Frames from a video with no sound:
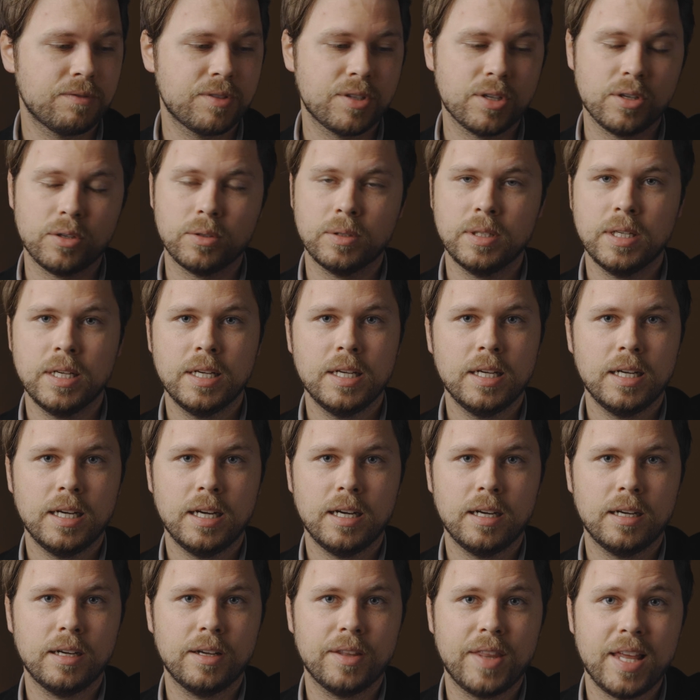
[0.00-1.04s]
So
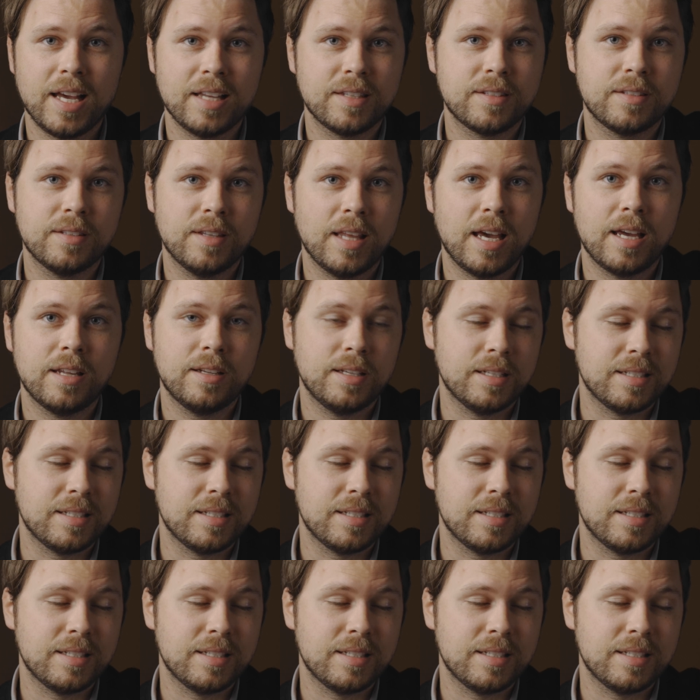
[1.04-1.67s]
that